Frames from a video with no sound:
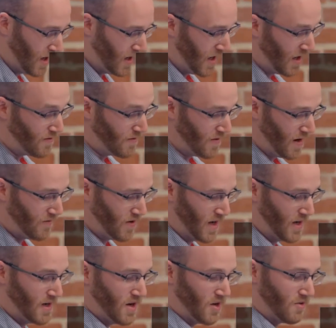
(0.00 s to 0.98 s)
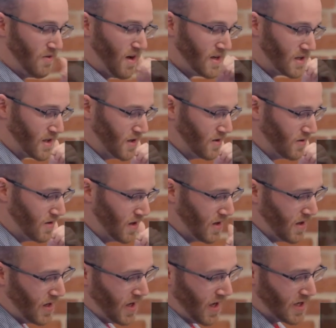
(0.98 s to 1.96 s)
if in Node Resque,
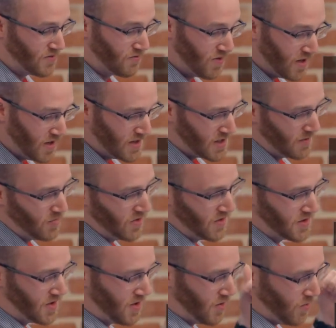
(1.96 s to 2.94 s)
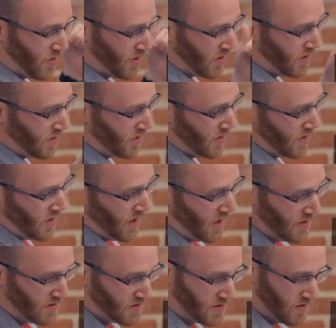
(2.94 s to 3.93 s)
it's really simple to start a worker.
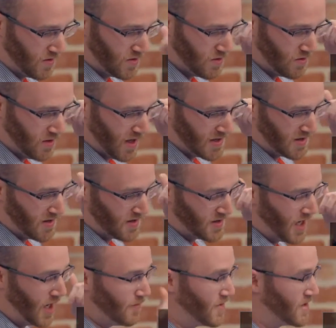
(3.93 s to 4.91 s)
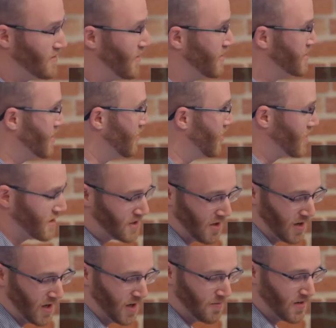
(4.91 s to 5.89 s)
The 2 lines at the top, it's very similar to
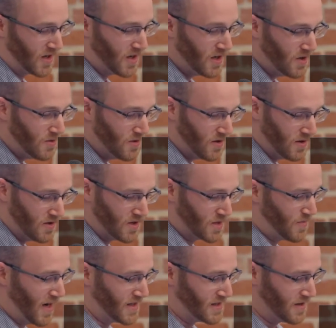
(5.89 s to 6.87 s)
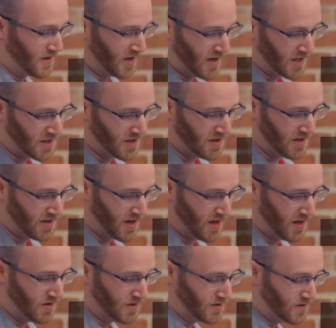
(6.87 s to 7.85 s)
starting up the queue. You just pass it the connection
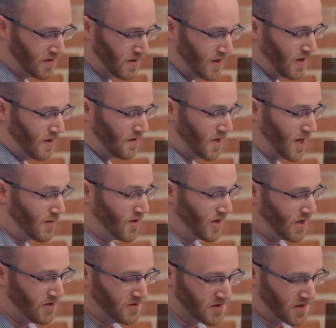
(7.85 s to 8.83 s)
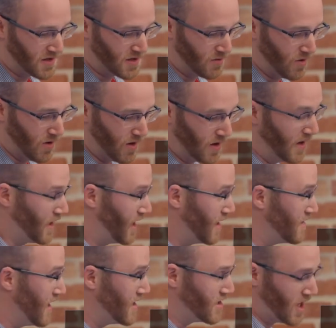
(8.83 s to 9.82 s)
details, the name of the queues it's to work, and again,
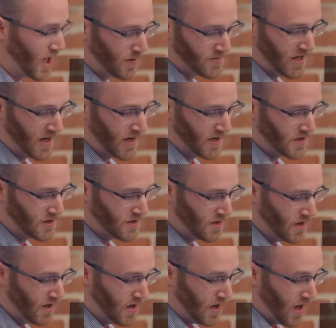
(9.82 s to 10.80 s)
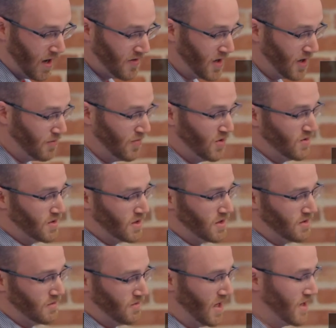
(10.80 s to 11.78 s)
that jobs hash. And then it
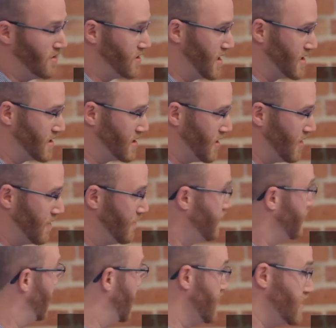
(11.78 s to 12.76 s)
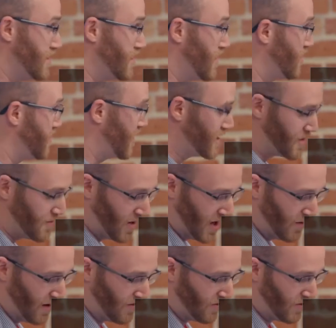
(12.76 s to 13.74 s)
boots, and you say start, and it just goes on its merry
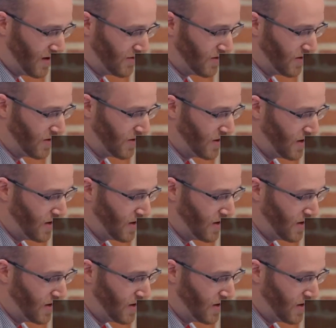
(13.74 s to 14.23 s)
way forever.